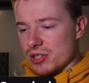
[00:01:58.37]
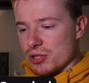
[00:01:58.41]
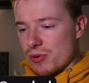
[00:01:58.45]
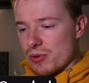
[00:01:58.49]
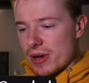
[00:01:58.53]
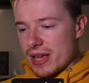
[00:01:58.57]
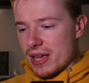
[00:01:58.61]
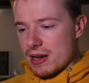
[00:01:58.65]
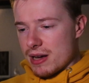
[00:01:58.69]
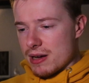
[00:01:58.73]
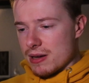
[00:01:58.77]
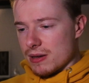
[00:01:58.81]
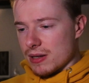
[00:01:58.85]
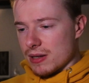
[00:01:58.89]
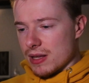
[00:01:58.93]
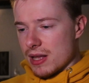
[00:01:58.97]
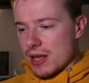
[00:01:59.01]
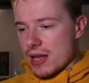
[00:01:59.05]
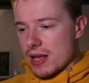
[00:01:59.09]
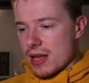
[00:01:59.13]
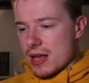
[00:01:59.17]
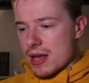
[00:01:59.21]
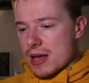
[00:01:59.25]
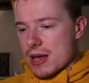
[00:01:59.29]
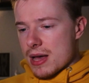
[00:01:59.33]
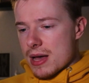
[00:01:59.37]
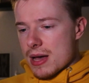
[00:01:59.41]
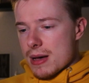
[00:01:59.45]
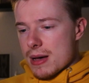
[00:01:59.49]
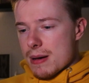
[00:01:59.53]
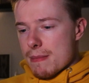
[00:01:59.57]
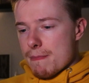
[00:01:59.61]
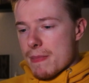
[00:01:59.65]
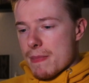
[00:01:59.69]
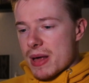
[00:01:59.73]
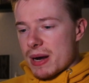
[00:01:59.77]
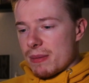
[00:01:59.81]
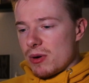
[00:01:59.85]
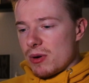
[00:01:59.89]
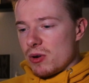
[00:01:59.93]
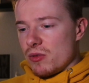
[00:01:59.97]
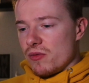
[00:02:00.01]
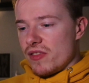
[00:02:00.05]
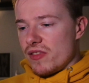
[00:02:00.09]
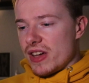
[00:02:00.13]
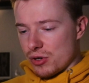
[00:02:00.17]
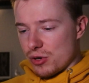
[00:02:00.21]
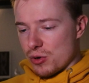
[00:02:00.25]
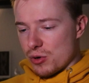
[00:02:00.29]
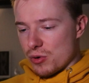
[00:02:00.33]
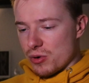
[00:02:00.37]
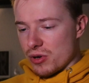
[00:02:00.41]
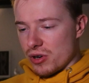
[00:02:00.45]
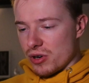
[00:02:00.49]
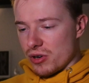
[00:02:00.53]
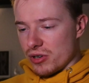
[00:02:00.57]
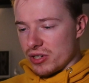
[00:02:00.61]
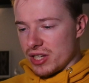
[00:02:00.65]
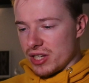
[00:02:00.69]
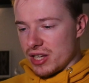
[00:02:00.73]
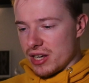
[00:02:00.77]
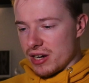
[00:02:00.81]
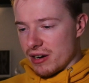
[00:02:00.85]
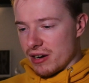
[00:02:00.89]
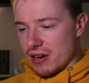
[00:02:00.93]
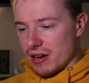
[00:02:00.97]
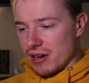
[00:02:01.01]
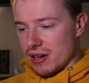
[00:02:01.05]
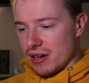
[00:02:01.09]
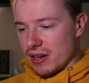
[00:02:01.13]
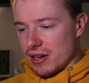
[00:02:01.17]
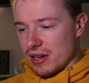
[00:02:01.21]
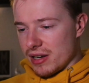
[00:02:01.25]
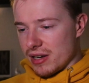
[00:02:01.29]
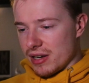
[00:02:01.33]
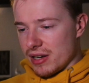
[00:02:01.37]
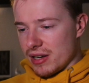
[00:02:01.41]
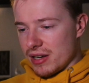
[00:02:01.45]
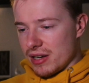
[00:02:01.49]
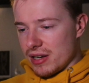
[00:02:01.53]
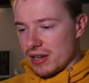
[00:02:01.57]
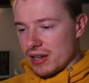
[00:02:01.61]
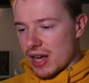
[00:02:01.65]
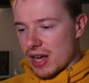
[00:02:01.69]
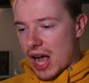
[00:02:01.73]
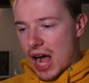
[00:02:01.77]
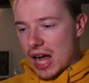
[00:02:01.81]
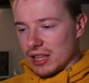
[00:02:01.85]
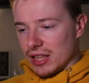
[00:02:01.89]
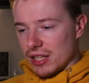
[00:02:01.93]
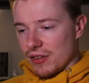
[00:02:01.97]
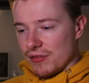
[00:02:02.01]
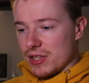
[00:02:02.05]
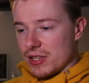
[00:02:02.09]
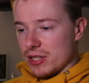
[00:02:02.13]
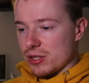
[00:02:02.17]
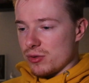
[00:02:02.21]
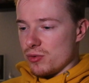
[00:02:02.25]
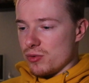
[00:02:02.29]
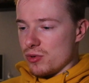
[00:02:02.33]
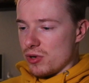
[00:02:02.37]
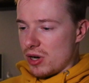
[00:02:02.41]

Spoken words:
There's quite a minimal going on here. I love this.